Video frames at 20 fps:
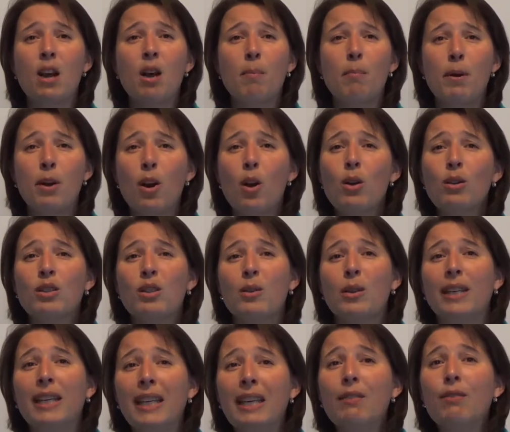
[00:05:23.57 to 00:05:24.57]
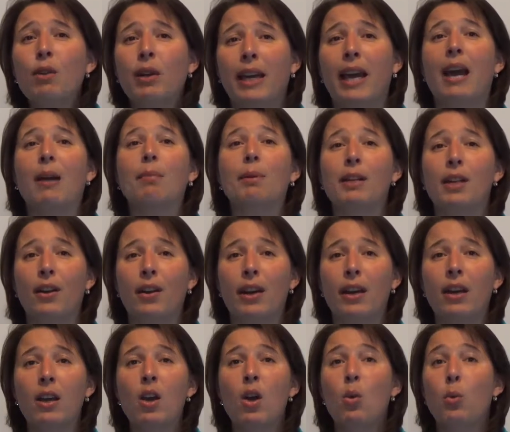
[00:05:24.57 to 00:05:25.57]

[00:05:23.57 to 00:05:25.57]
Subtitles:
but also the key vocabulary,